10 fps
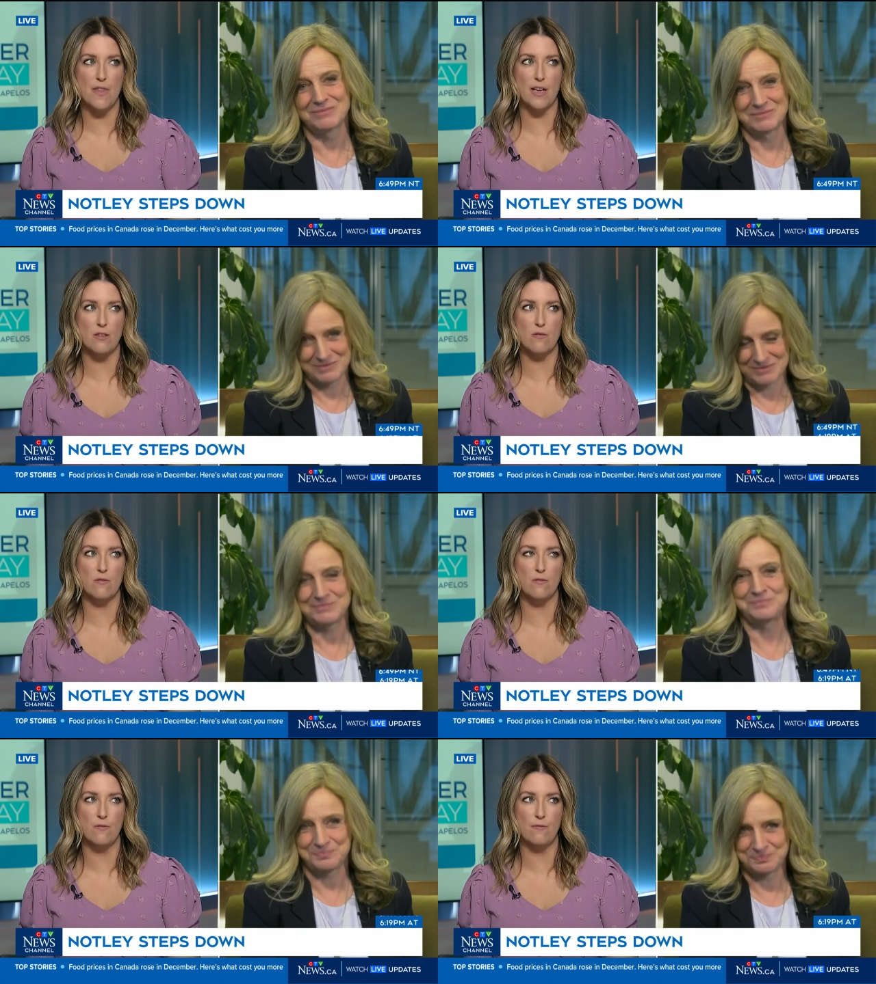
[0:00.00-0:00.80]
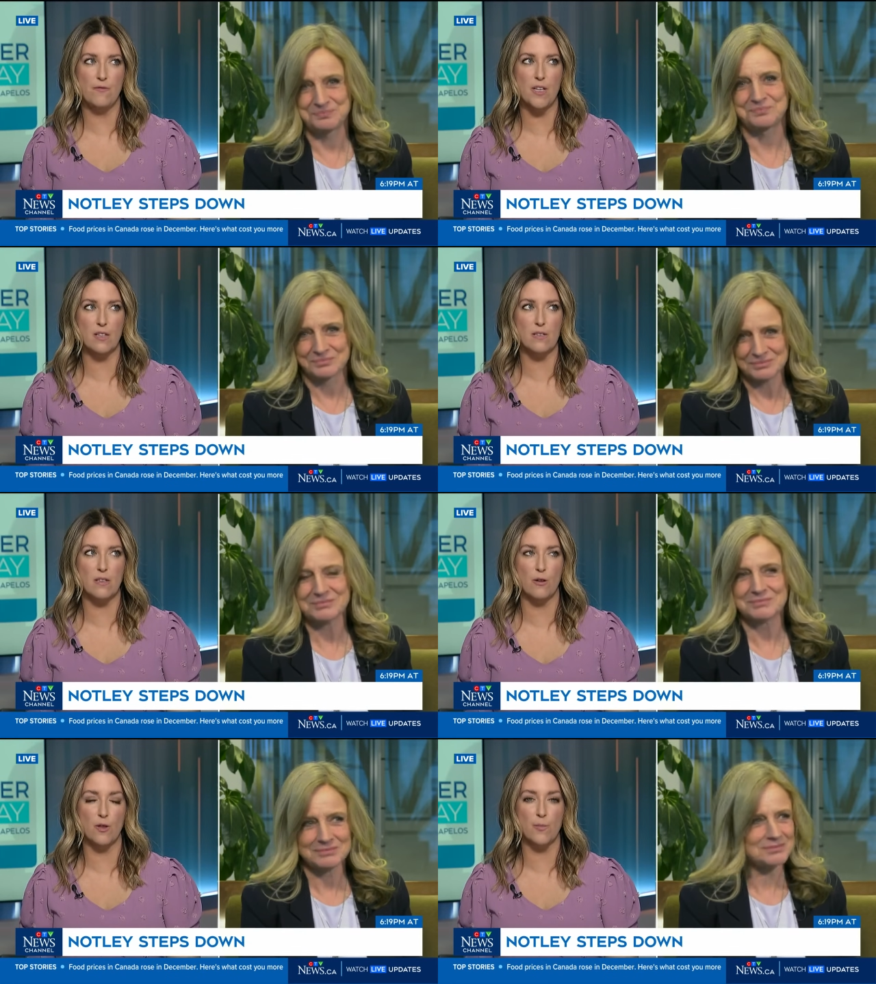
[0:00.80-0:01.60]
Speaker 1: that you feel as
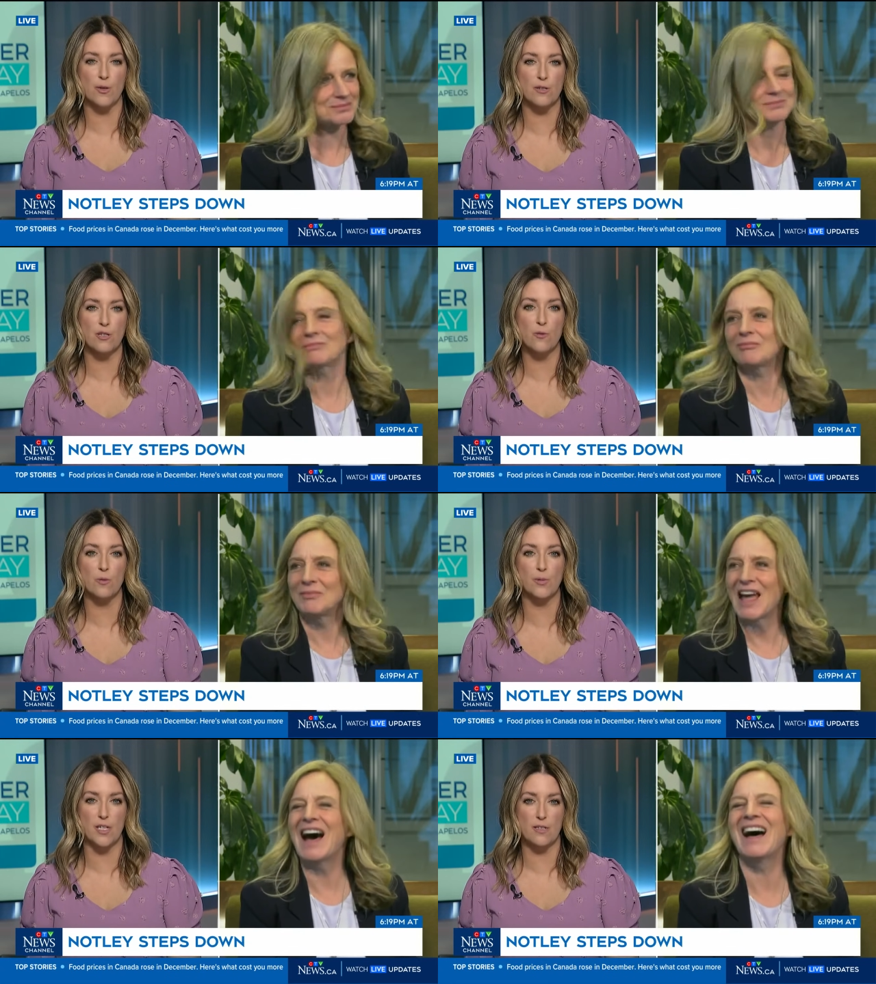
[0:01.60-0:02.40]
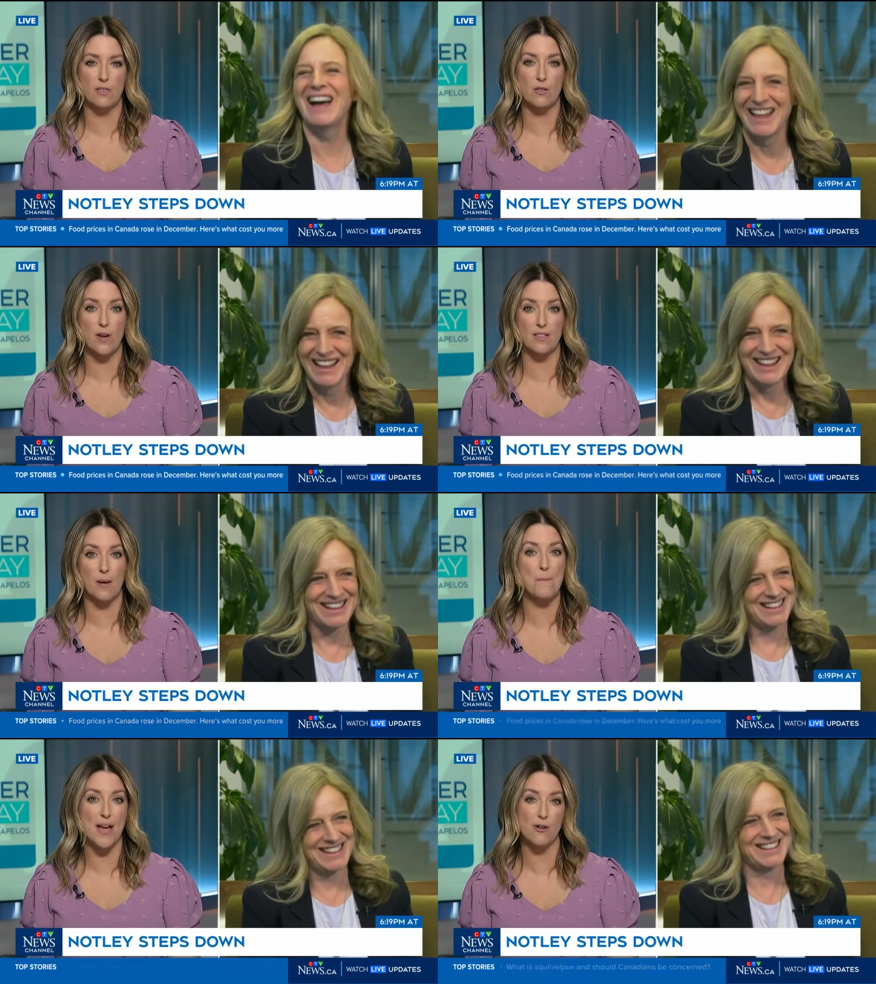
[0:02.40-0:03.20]
though the person who replaces you has a
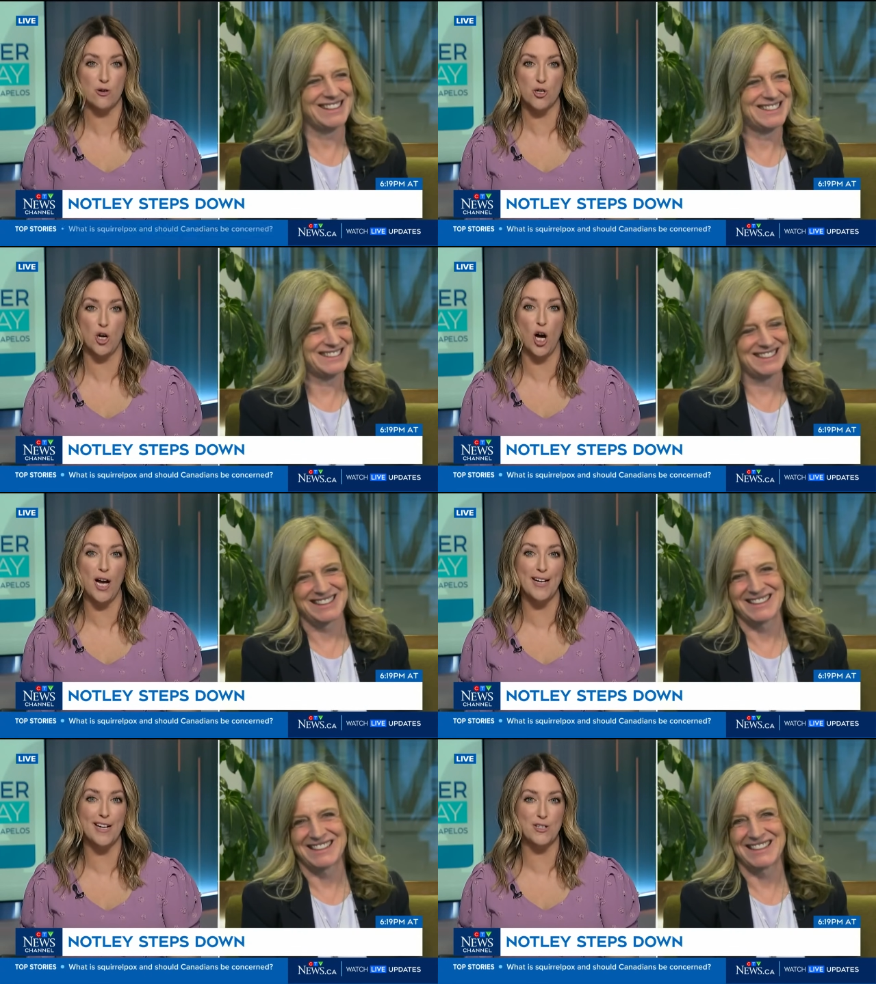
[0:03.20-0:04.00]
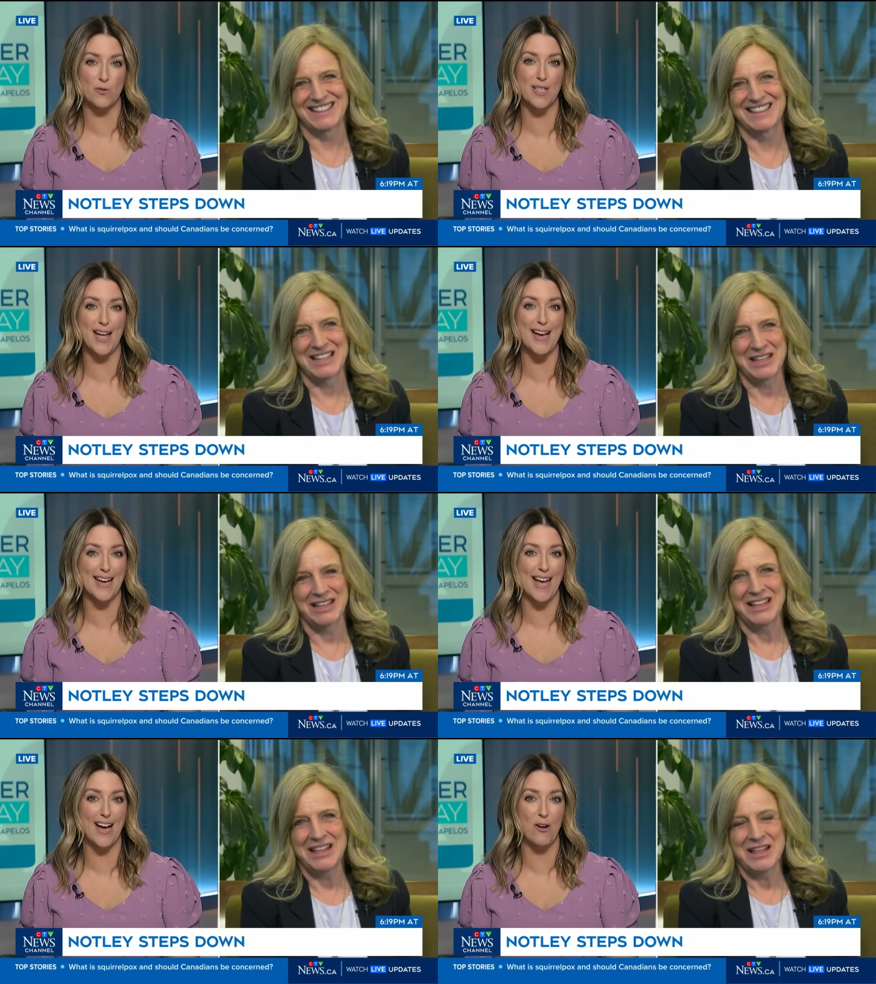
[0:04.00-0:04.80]
better shot at doing that
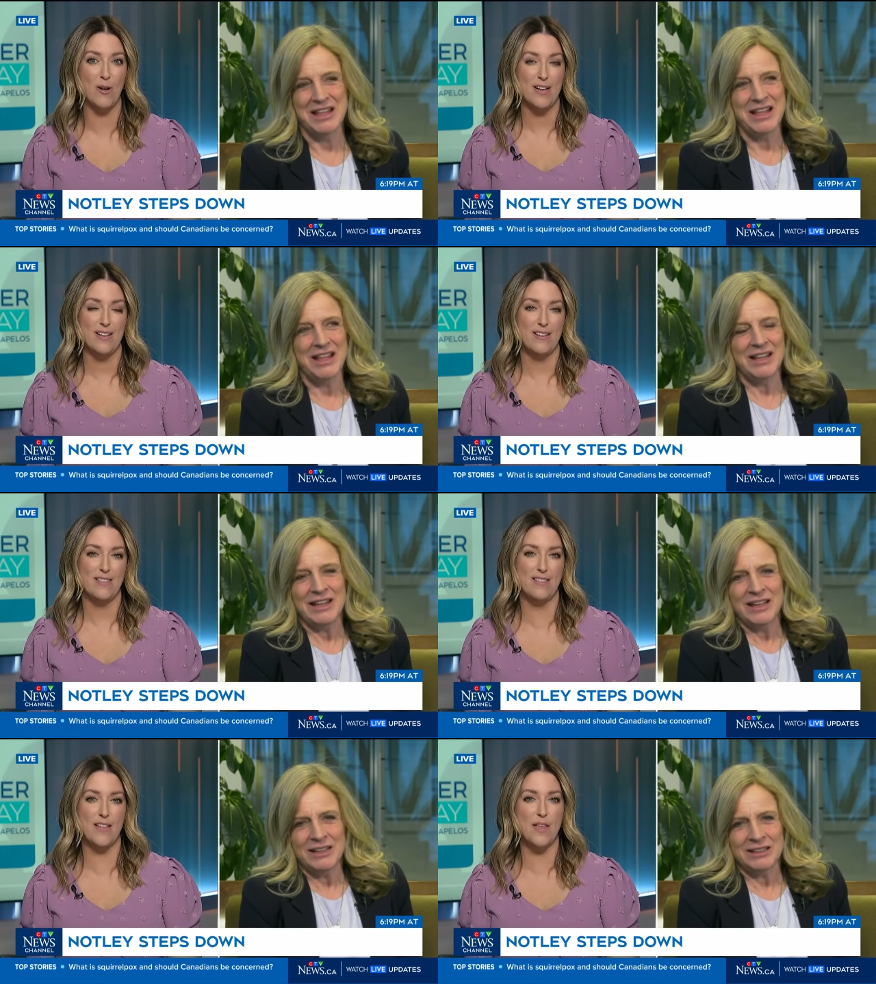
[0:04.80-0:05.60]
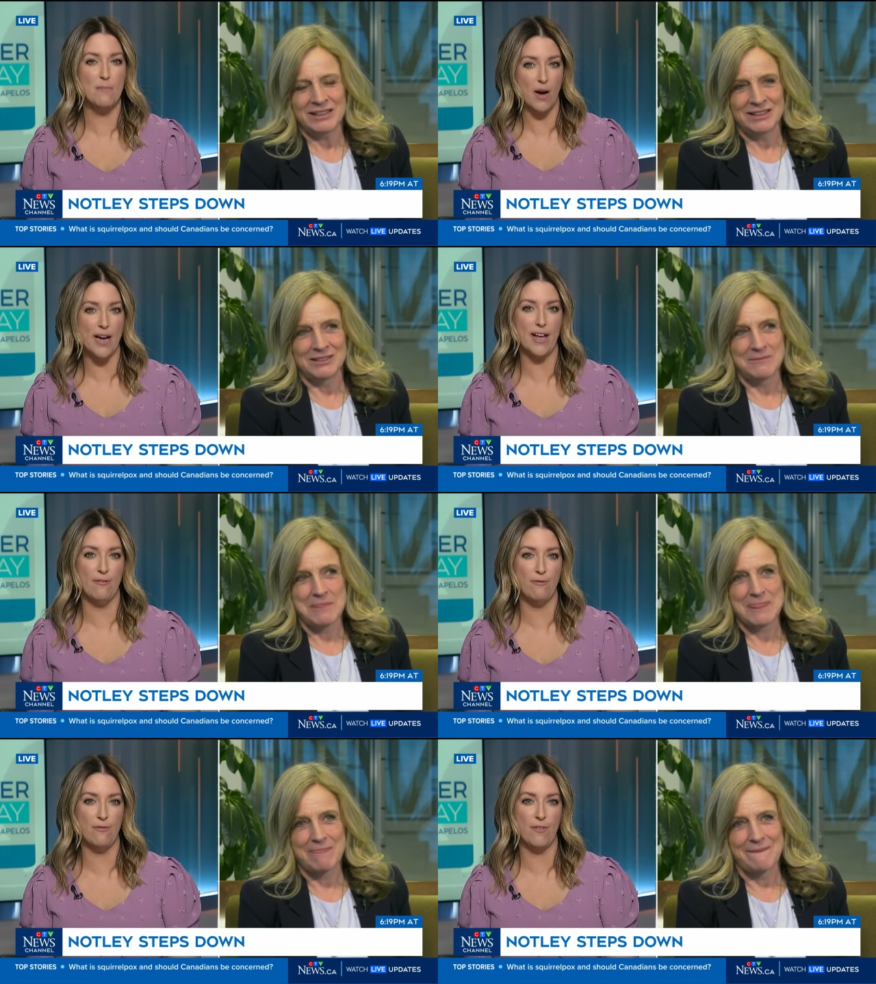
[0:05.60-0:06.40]
now than they might have
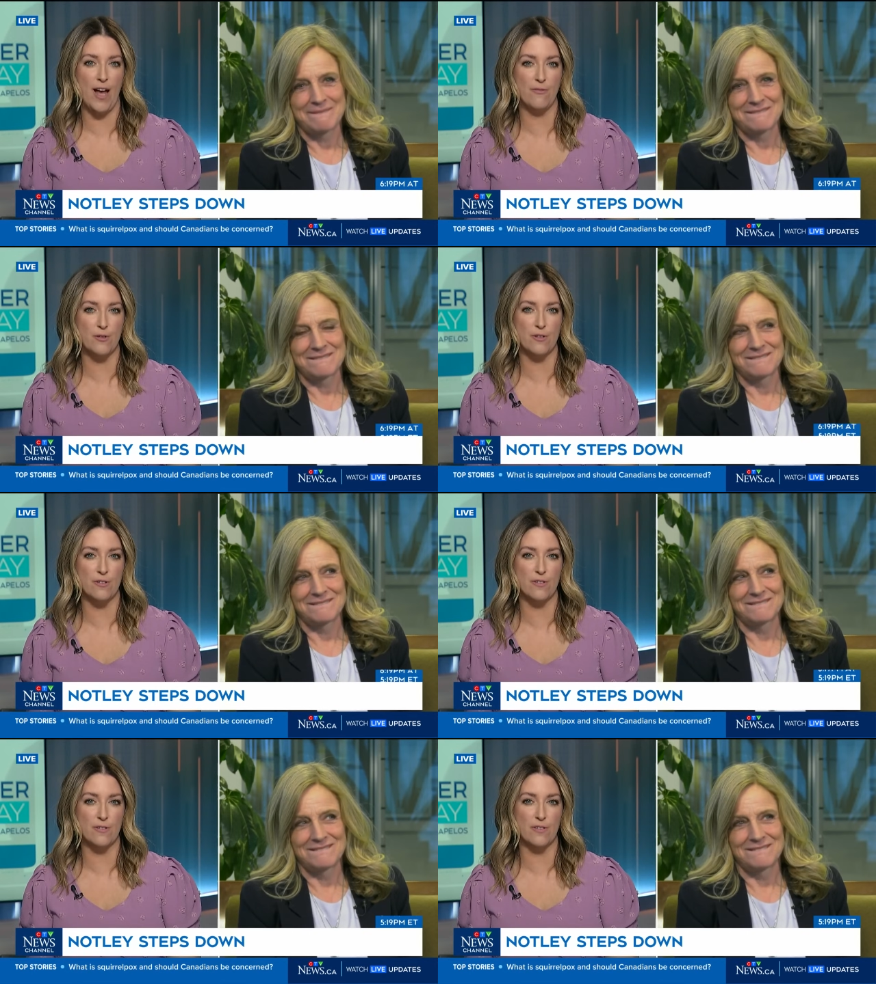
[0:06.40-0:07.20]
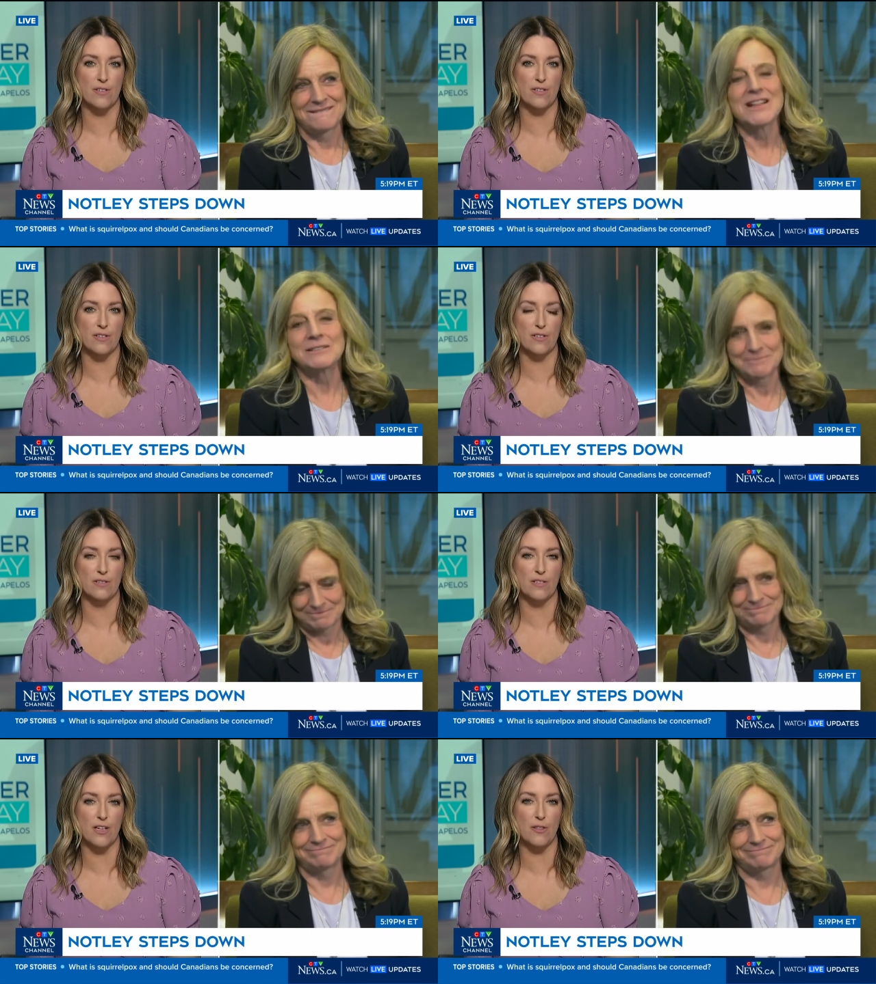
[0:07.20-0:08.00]
after the, the,
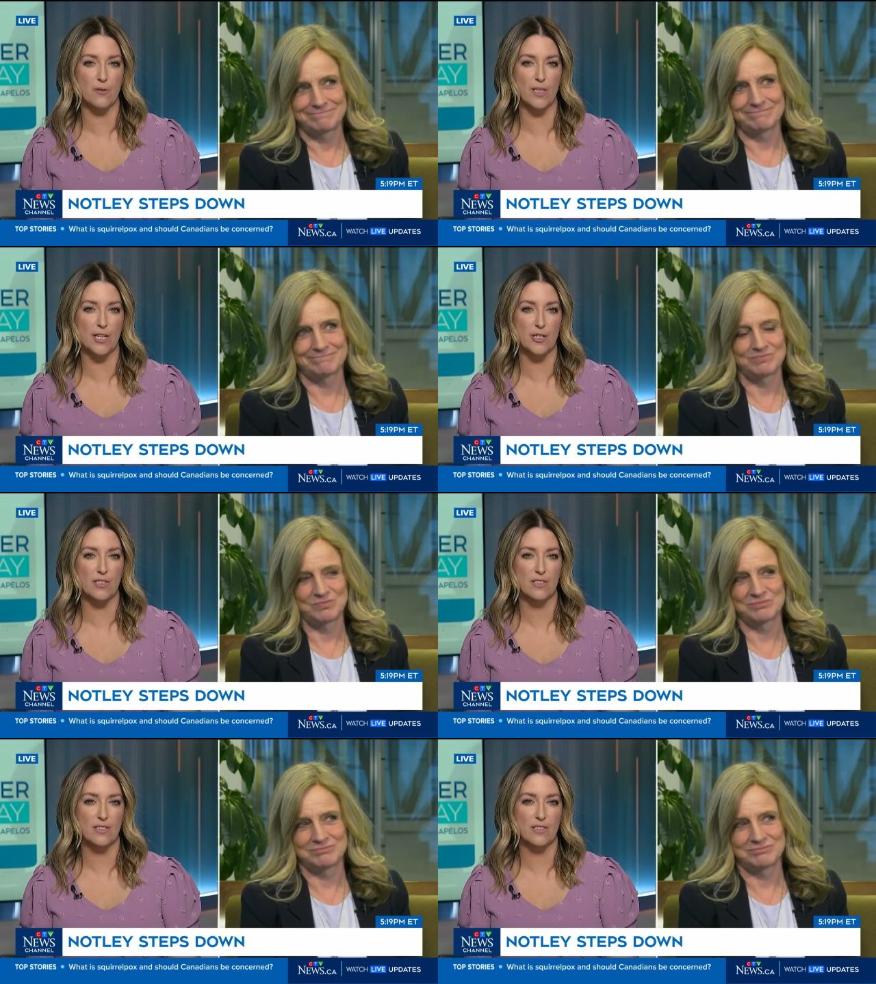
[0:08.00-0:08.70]
the other election?